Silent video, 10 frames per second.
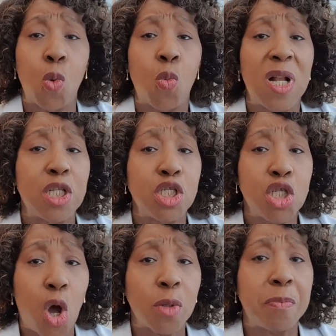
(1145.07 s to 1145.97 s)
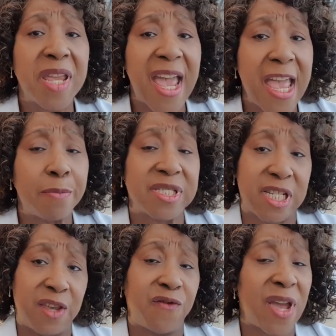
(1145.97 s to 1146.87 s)
will not be able to
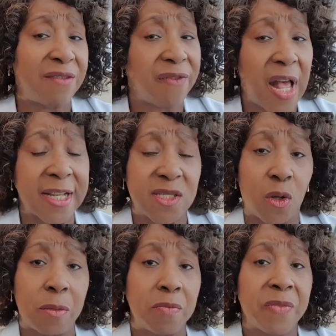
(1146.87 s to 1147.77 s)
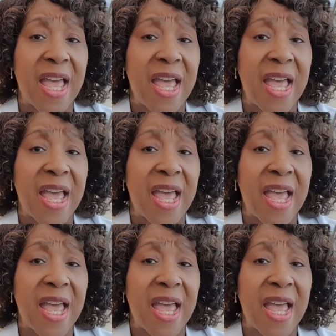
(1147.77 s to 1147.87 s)
give you advice on,